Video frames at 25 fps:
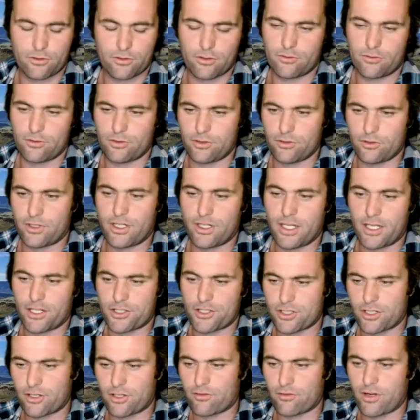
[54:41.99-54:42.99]
or the
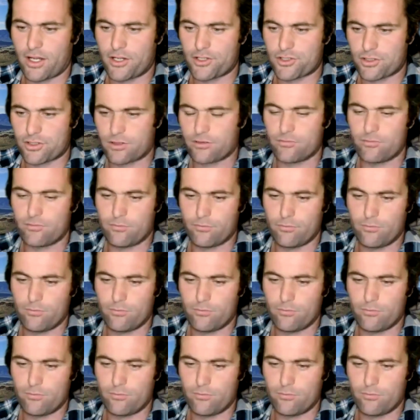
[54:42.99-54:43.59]
next generation